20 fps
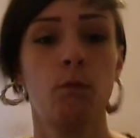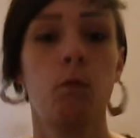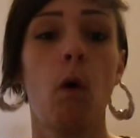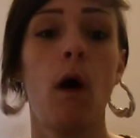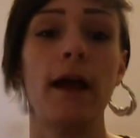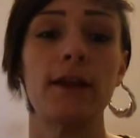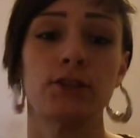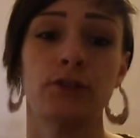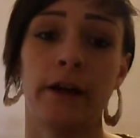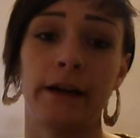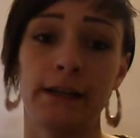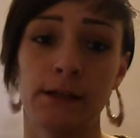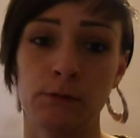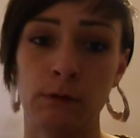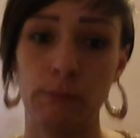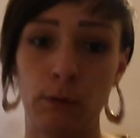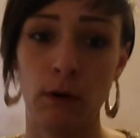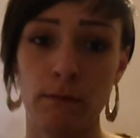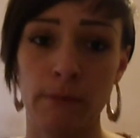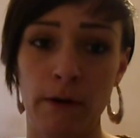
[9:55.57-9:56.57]
The white trainers,
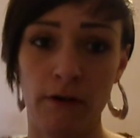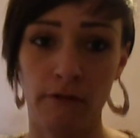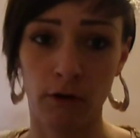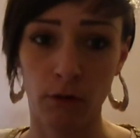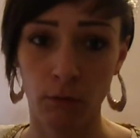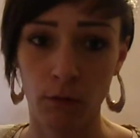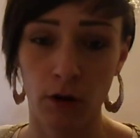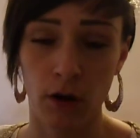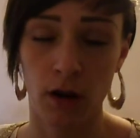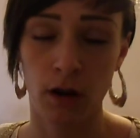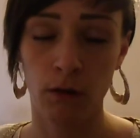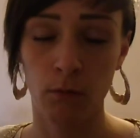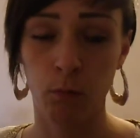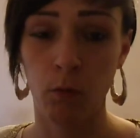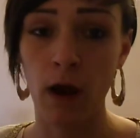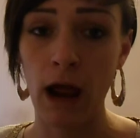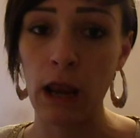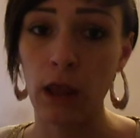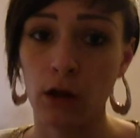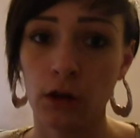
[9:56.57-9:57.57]
we bought him a pair
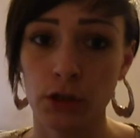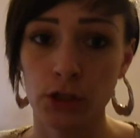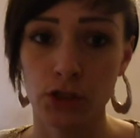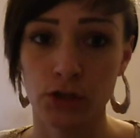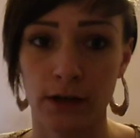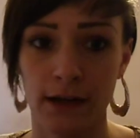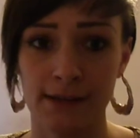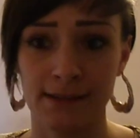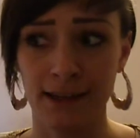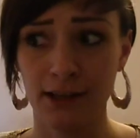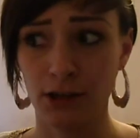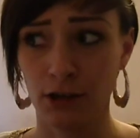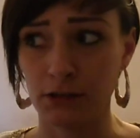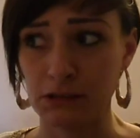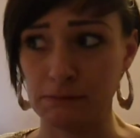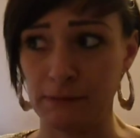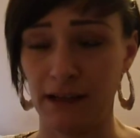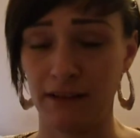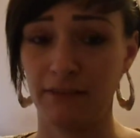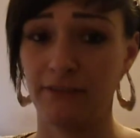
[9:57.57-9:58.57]
of white Lacoste trainers, they
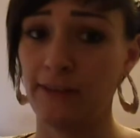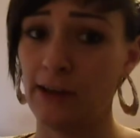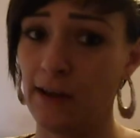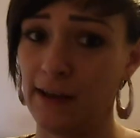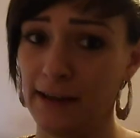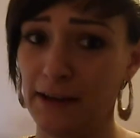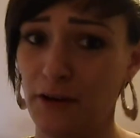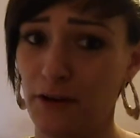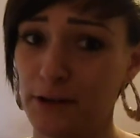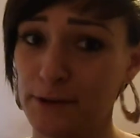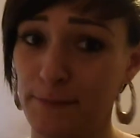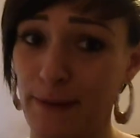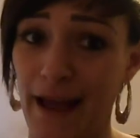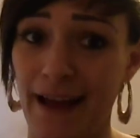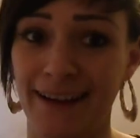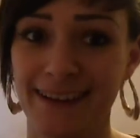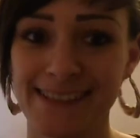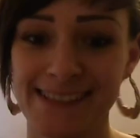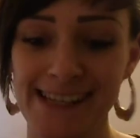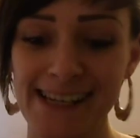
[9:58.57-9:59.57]
cost me like £30
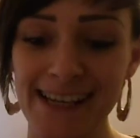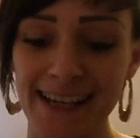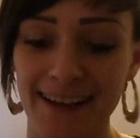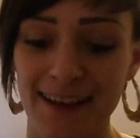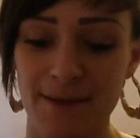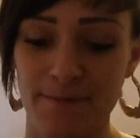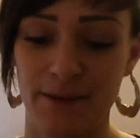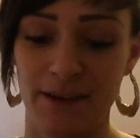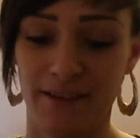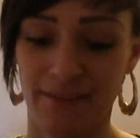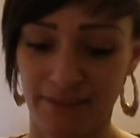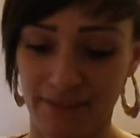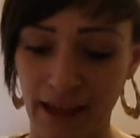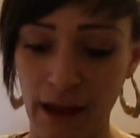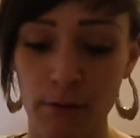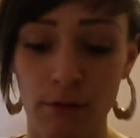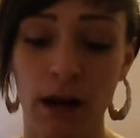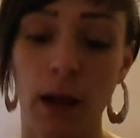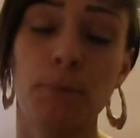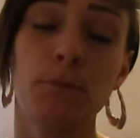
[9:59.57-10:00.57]
odd, but
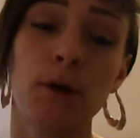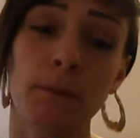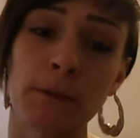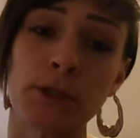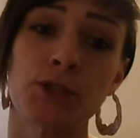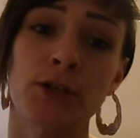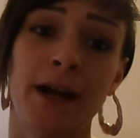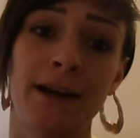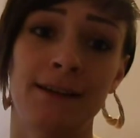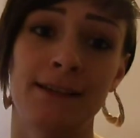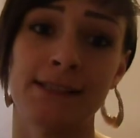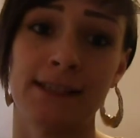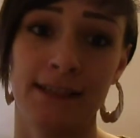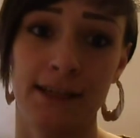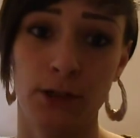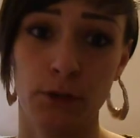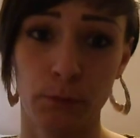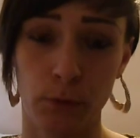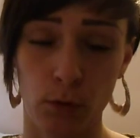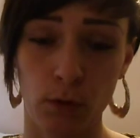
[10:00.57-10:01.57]
they were like proper trainers and
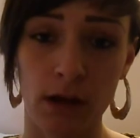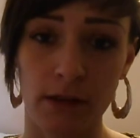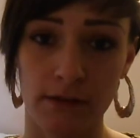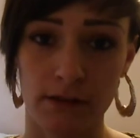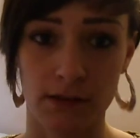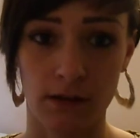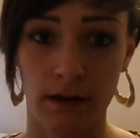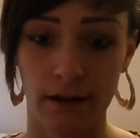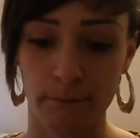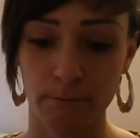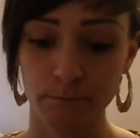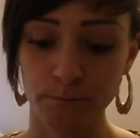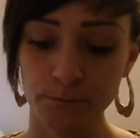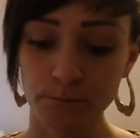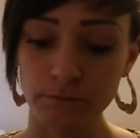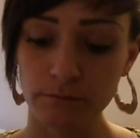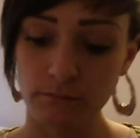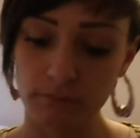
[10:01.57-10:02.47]
he could walk at the time.